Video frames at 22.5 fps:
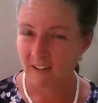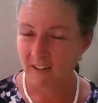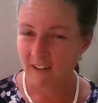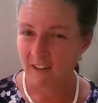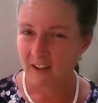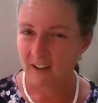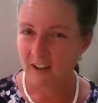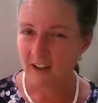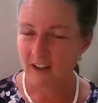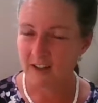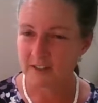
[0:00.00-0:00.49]

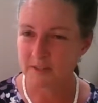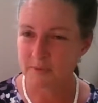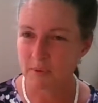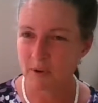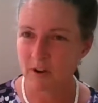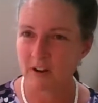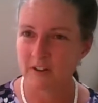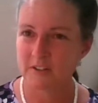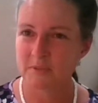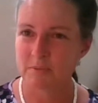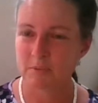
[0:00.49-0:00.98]
as
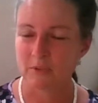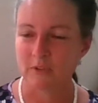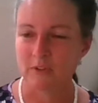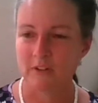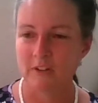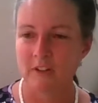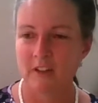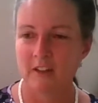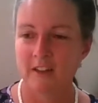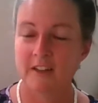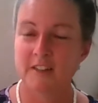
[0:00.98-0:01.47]
possible.
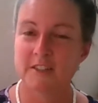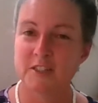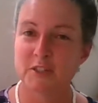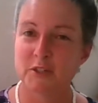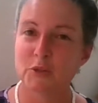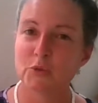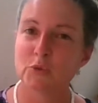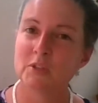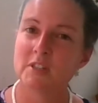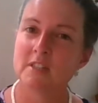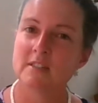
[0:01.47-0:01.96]

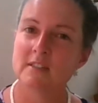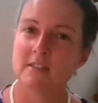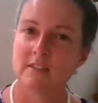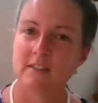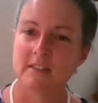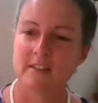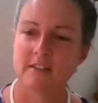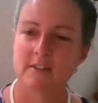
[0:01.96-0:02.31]
Until recently,